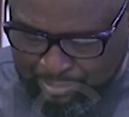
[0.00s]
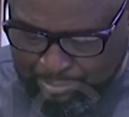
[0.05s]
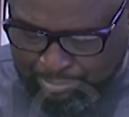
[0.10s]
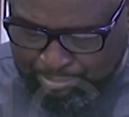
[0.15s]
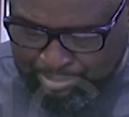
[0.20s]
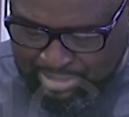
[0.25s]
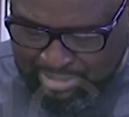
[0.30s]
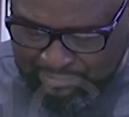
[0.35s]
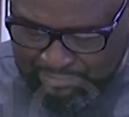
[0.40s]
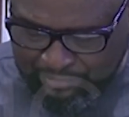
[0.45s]

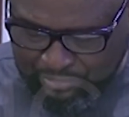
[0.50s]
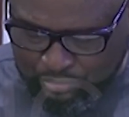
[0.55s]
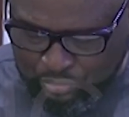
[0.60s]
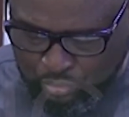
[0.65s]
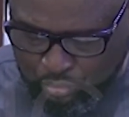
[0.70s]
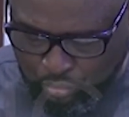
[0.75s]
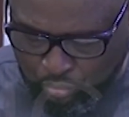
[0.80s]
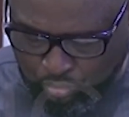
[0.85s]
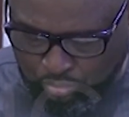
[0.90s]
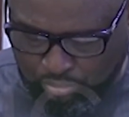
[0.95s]
private
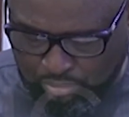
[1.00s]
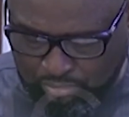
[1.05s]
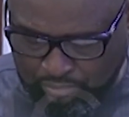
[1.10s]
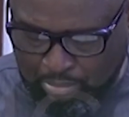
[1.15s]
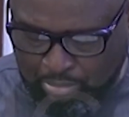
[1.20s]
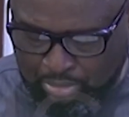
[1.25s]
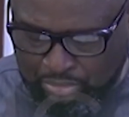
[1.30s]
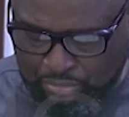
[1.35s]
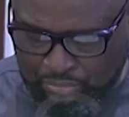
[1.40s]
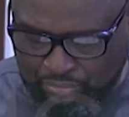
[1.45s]
school
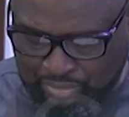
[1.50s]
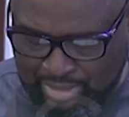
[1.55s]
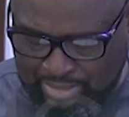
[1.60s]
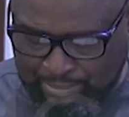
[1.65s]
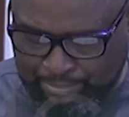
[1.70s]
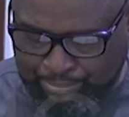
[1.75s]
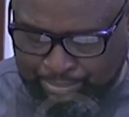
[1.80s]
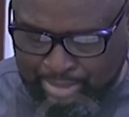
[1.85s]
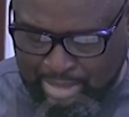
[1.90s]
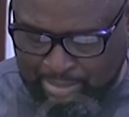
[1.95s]
must
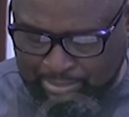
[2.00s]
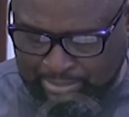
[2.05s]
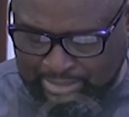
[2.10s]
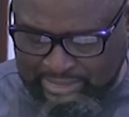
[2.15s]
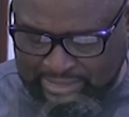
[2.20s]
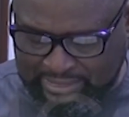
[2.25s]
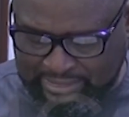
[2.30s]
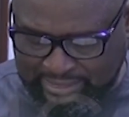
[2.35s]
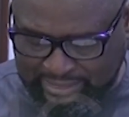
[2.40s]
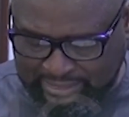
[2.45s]
write primary
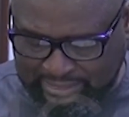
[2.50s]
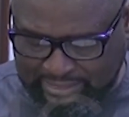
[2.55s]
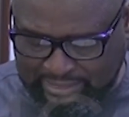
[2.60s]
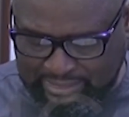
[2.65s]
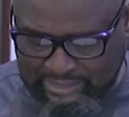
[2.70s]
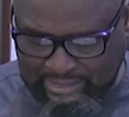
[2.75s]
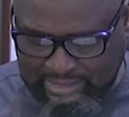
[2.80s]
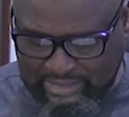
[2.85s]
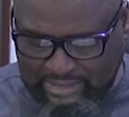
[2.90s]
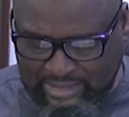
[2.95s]
6